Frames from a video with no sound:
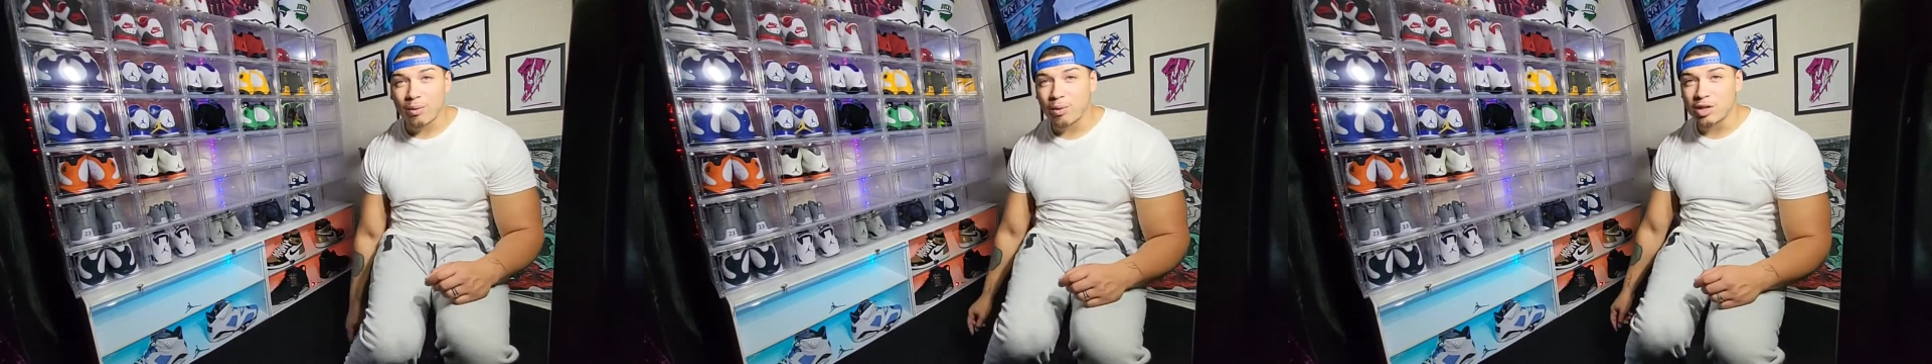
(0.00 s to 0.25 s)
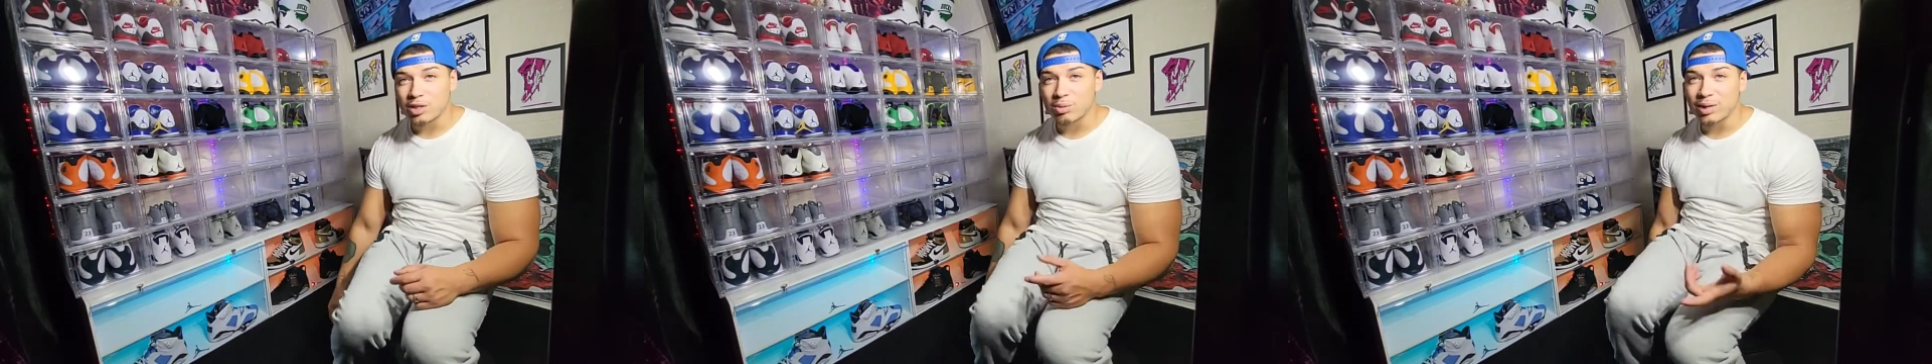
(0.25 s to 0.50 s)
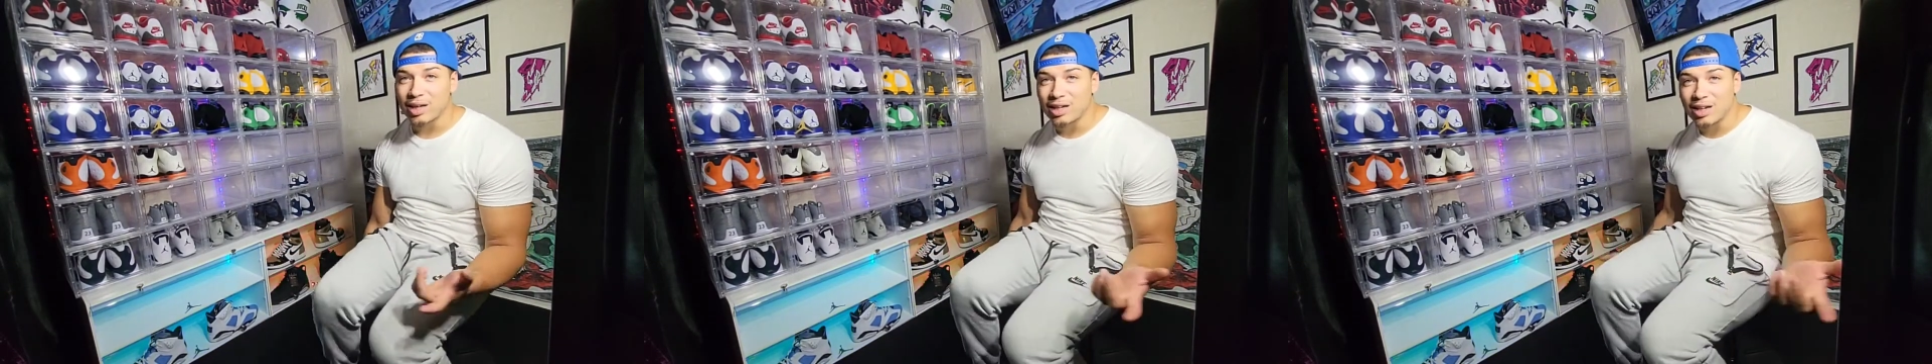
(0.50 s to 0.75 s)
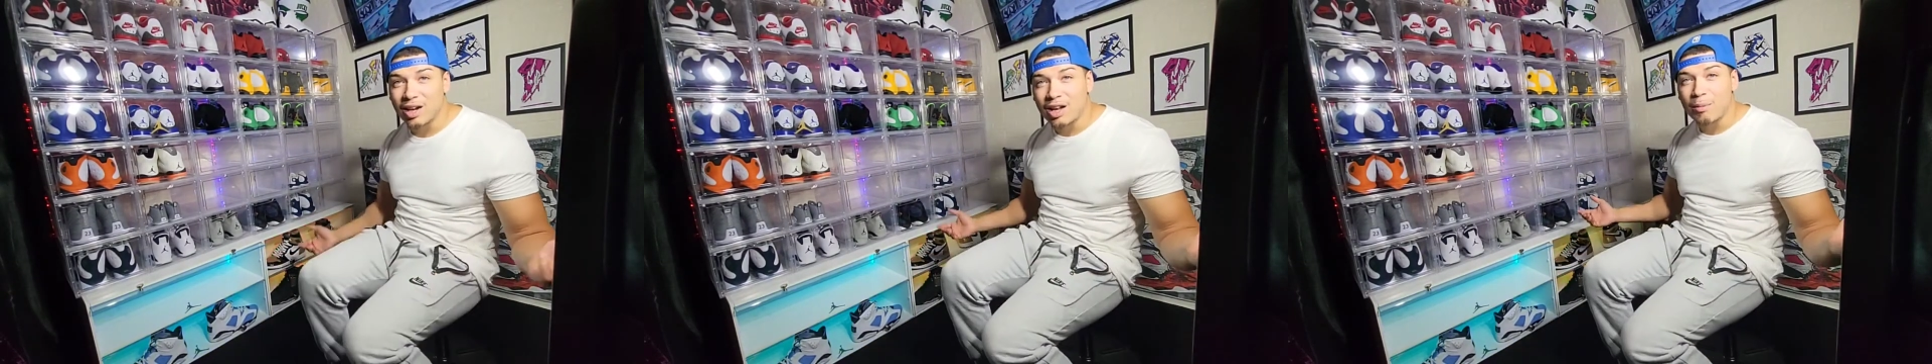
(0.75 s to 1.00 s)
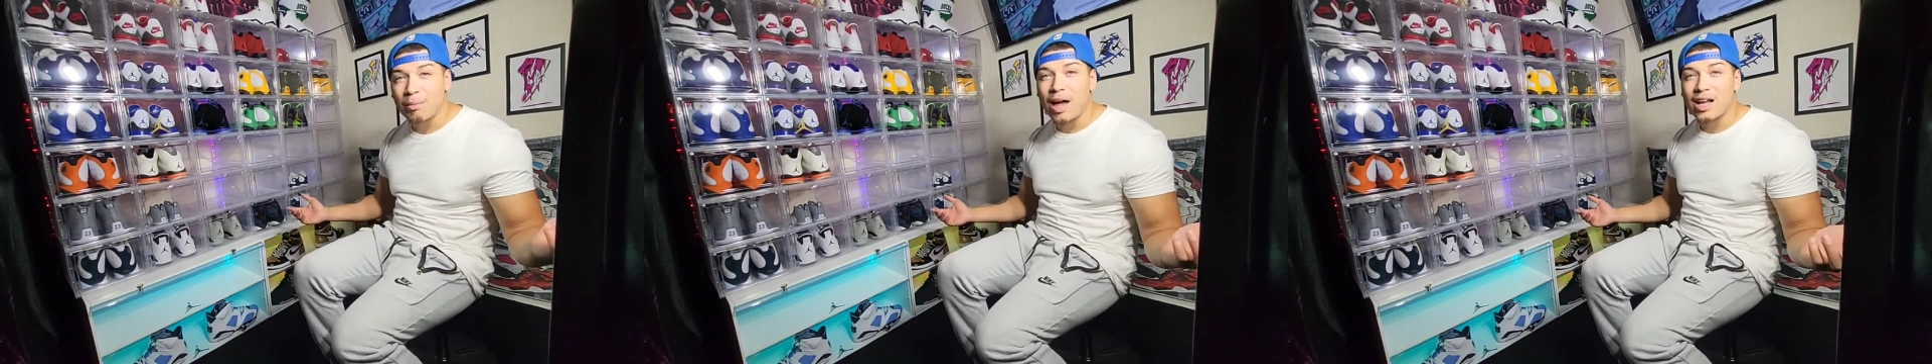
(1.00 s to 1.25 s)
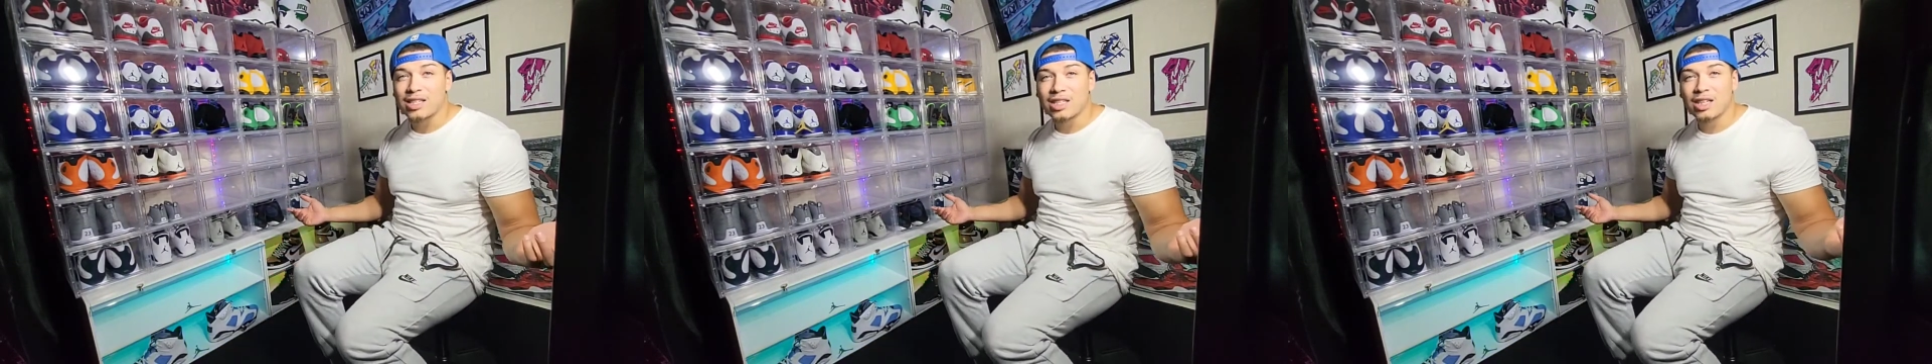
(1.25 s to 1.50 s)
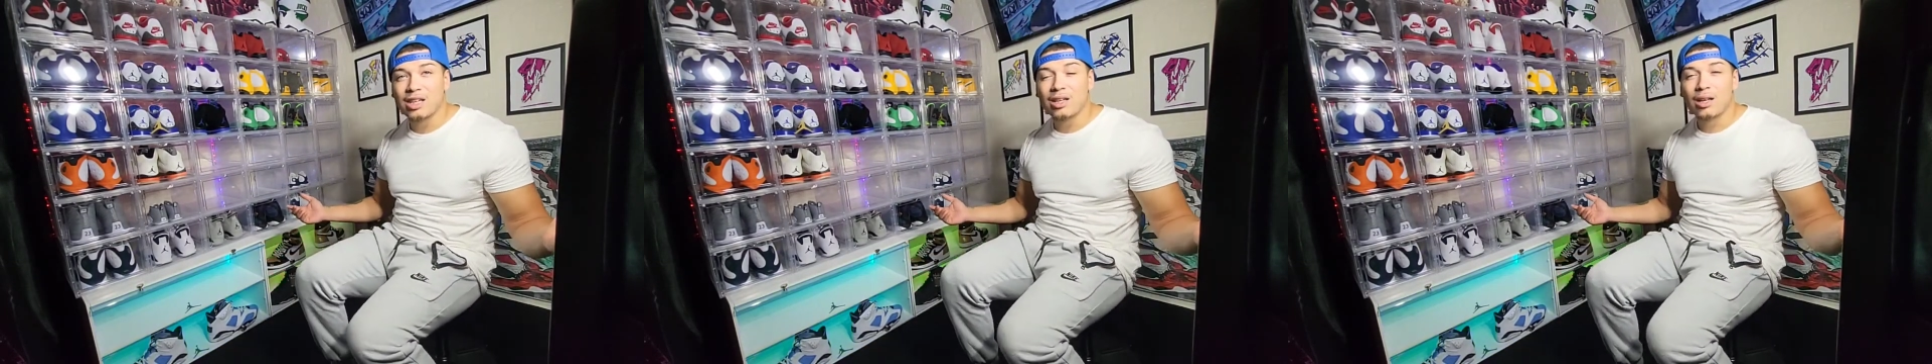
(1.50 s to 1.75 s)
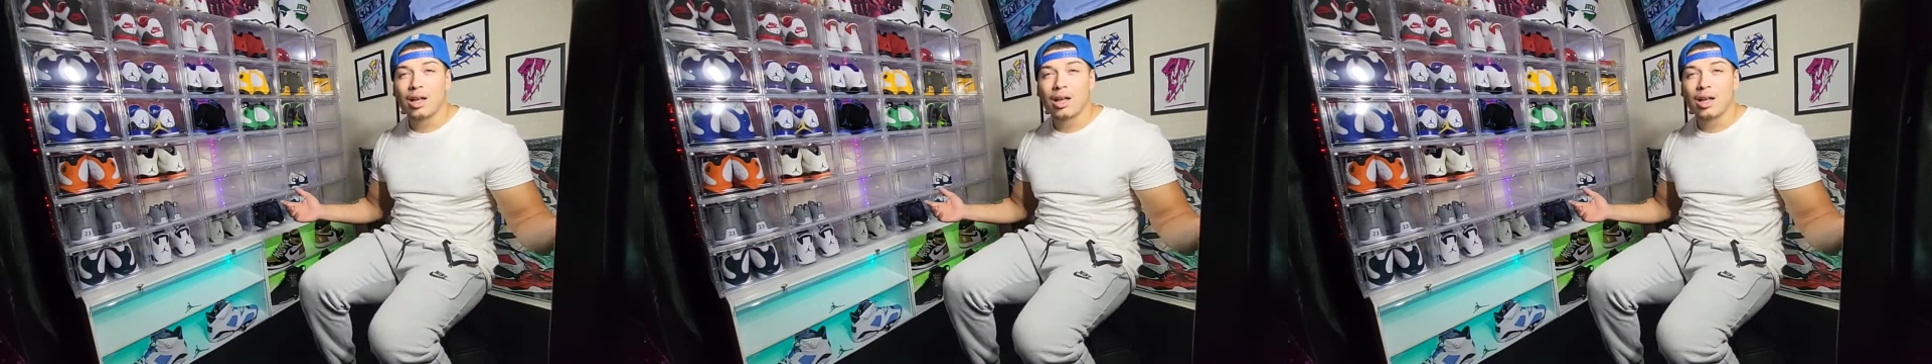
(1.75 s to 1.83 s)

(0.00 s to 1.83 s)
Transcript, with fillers: once we get done unboxing it.